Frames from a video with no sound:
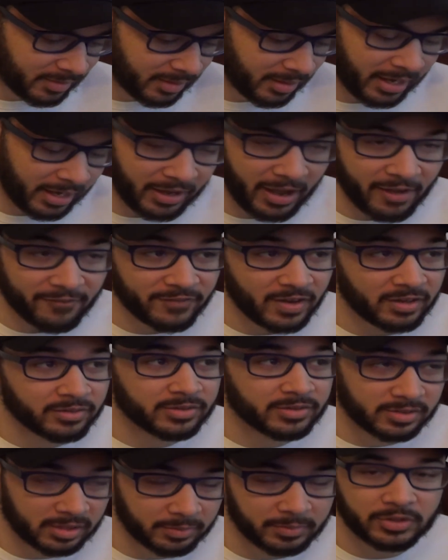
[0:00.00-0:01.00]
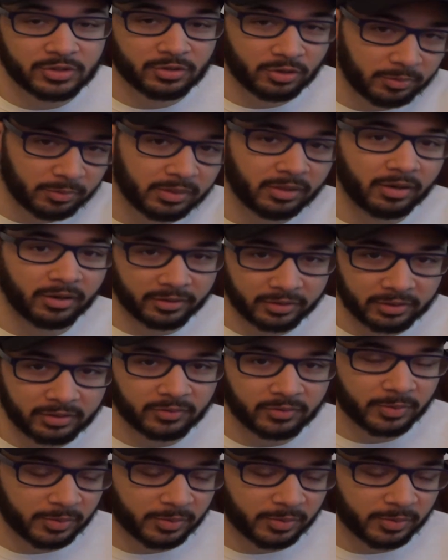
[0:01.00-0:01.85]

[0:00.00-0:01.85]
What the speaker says: I found some enjoyment, honestly,